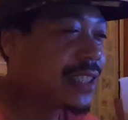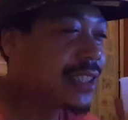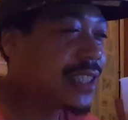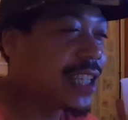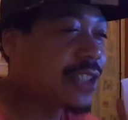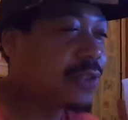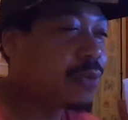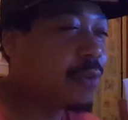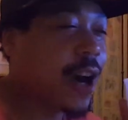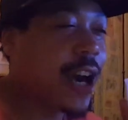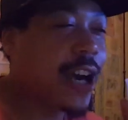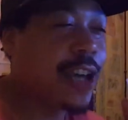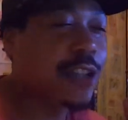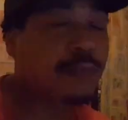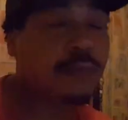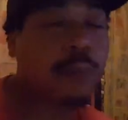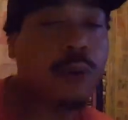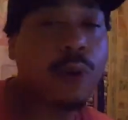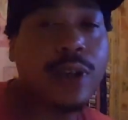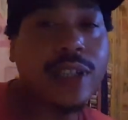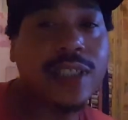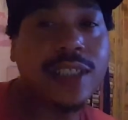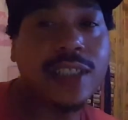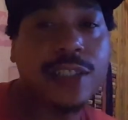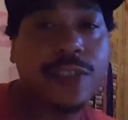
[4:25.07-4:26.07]
That's why it's
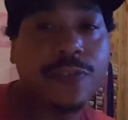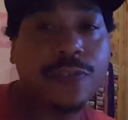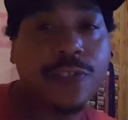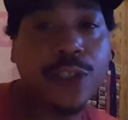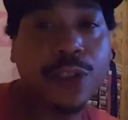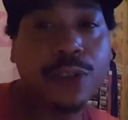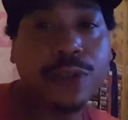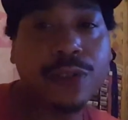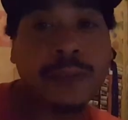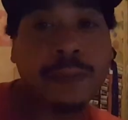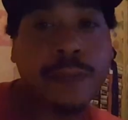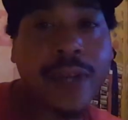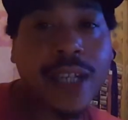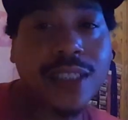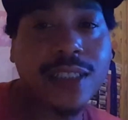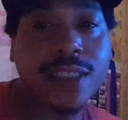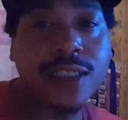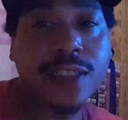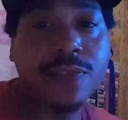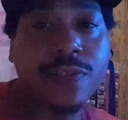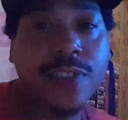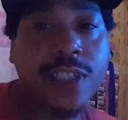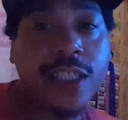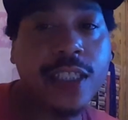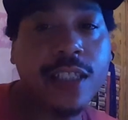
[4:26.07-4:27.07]
pointless for you to make
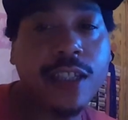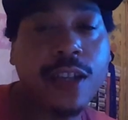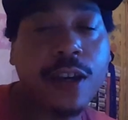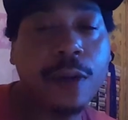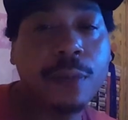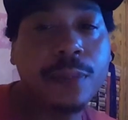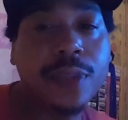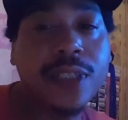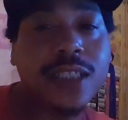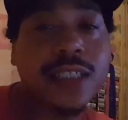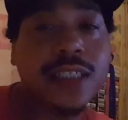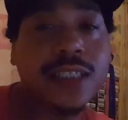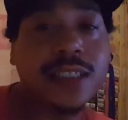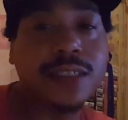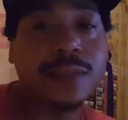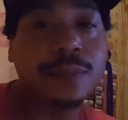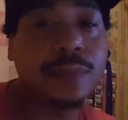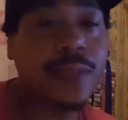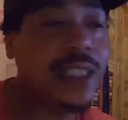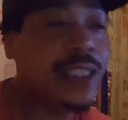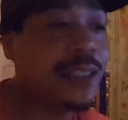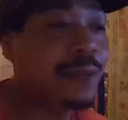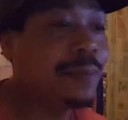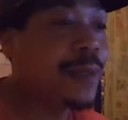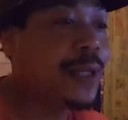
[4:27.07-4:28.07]
this video because
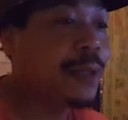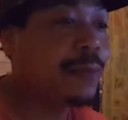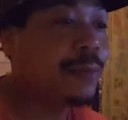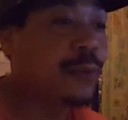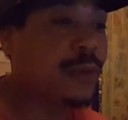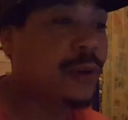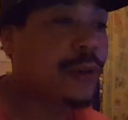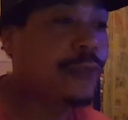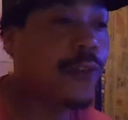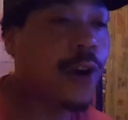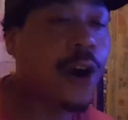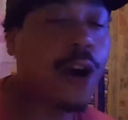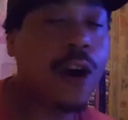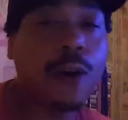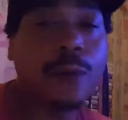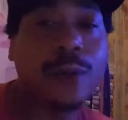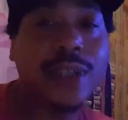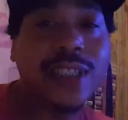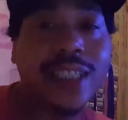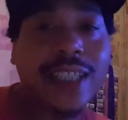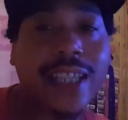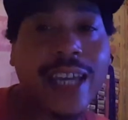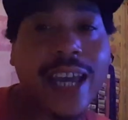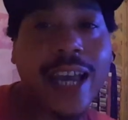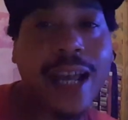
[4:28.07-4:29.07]
many people have
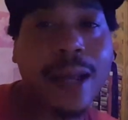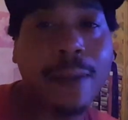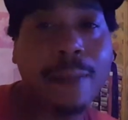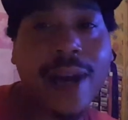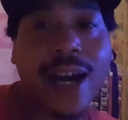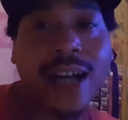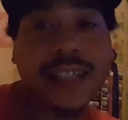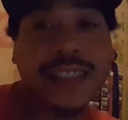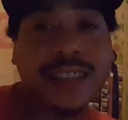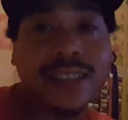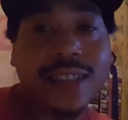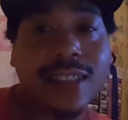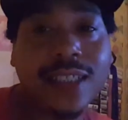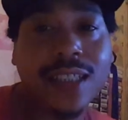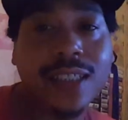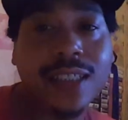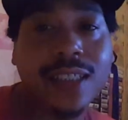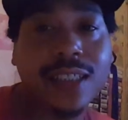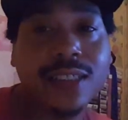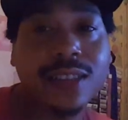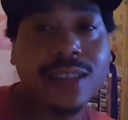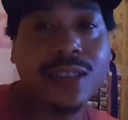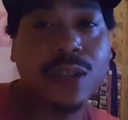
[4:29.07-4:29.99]
already came out and did it.